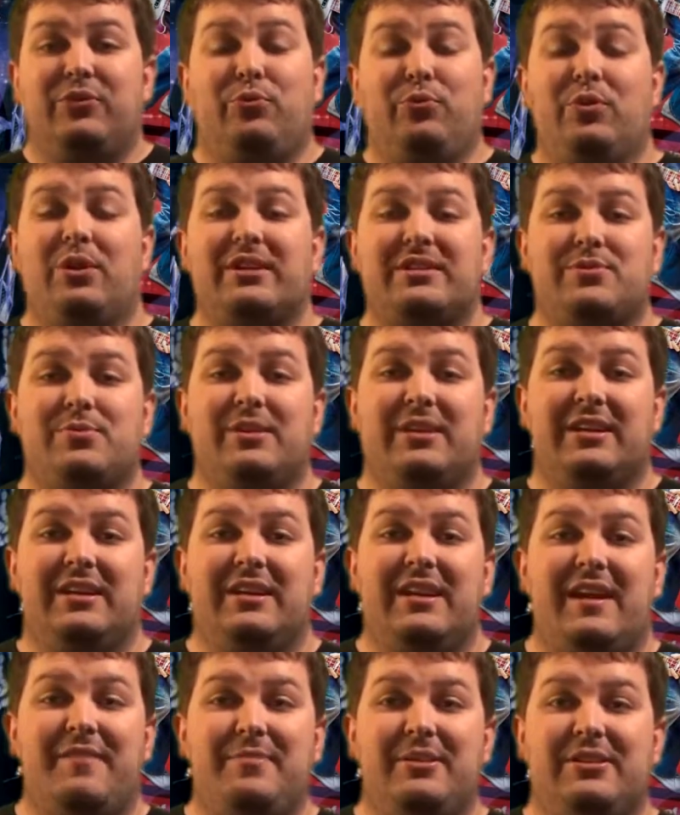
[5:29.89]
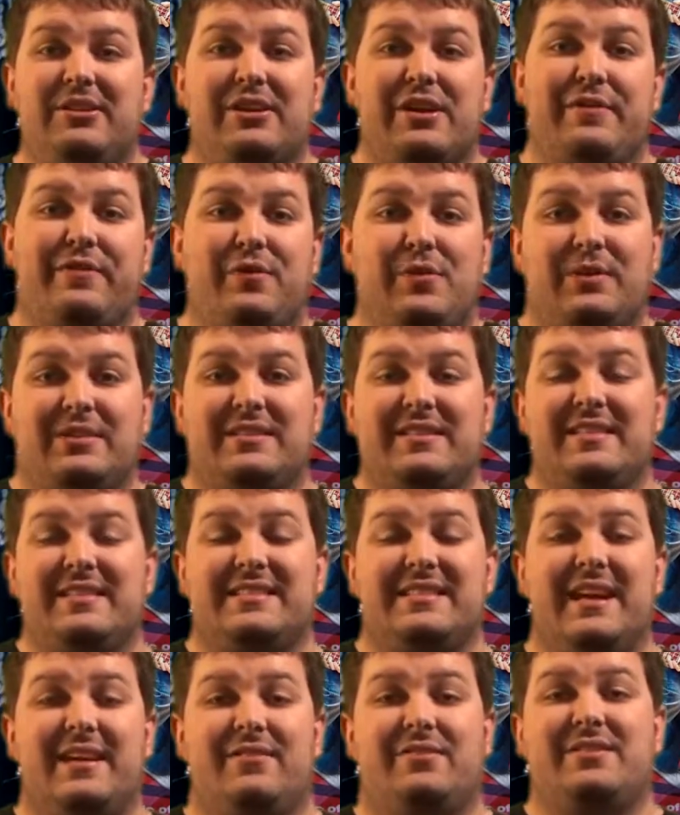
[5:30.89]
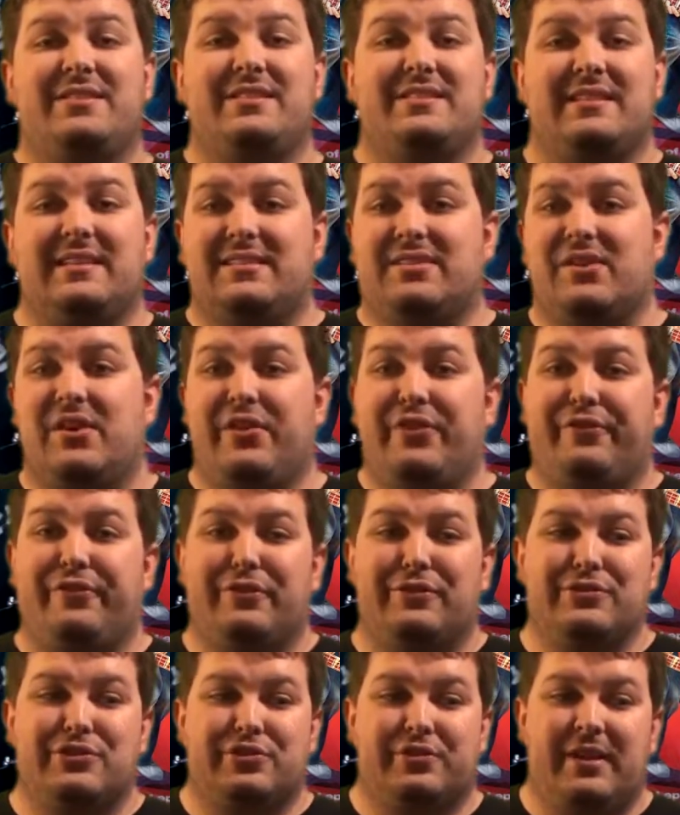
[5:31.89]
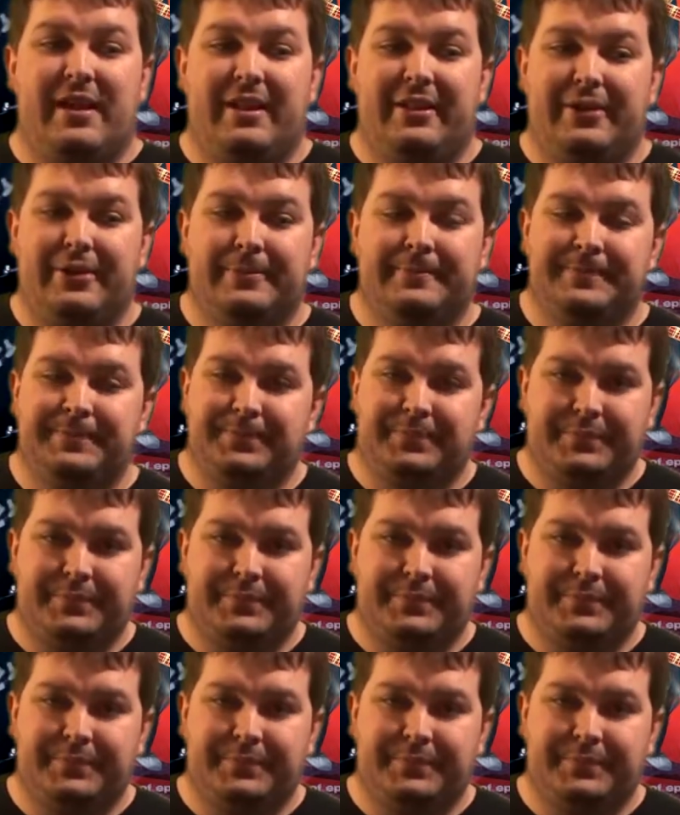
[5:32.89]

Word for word: Looks really good. I've been looking forward to this ever since I saw the first trailer.